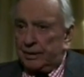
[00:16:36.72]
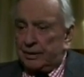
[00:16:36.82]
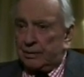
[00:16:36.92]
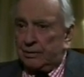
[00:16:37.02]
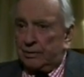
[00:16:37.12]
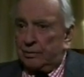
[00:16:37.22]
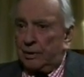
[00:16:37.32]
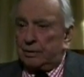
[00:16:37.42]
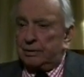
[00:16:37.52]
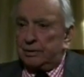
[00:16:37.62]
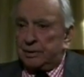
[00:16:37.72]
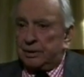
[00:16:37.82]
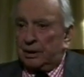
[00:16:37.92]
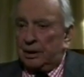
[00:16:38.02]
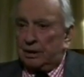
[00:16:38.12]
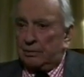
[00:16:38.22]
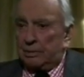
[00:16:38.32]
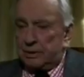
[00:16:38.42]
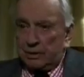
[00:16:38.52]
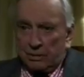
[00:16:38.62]
So what Scalia
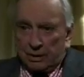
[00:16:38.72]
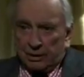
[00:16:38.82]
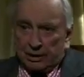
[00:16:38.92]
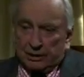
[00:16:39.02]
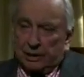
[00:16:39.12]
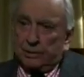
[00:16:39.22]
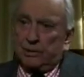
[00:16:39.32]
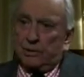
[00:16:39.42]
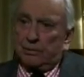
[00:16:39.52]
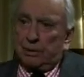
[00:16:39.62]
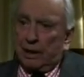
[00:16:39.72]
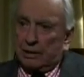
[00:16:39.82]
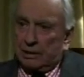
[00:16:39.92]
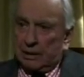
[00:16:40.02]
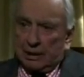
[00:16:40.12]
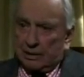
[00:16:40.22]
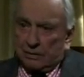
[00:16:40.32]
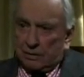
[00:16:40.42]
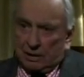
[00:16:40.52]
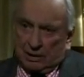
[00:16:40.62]
was doing is he was going back to the
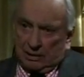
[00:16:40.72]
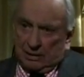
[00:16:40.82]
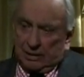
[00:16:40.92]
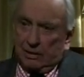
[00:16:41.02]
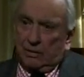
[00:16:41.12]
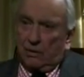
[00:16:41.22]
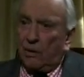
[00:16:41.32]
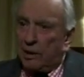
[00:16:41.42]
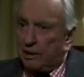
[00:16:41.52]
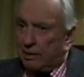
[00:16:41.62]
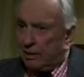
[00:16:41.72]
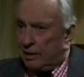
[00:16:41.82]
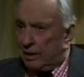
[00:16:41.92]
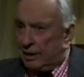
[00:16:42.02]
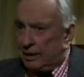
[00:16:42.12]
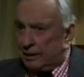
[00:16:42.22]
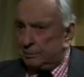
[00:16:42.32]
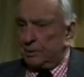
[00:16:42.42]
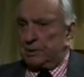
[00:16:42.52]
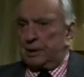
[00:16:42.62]
Electoral College in order to
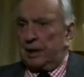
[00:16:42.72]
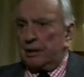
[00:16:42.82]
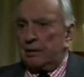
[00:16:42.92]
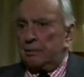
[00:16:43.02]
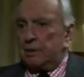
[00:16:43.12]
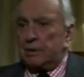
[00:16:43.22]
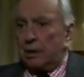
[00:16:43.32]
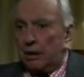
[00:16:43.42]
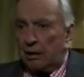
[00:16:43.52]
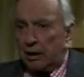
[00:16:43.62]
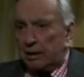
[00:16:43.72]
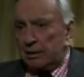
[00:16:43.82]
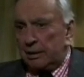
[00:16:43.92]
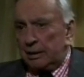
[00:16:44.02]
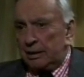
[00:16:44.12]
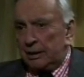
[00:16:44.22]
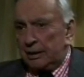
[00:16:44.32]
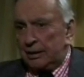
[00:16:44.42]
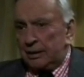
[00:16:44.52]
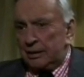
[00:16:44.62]
put together a majority
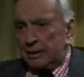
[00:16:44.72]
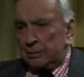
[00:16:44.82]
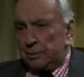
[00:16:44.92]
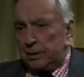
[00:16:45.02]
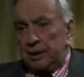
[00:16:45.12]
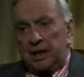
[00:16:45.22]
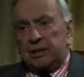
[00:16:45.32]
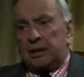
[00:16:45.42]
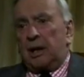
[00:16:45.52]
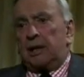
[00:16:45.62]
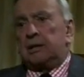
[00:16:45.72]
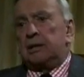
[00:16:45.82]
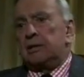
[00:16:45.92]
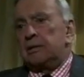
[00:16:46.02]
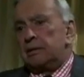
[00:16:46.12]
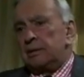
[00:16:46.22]
to put in his candidate,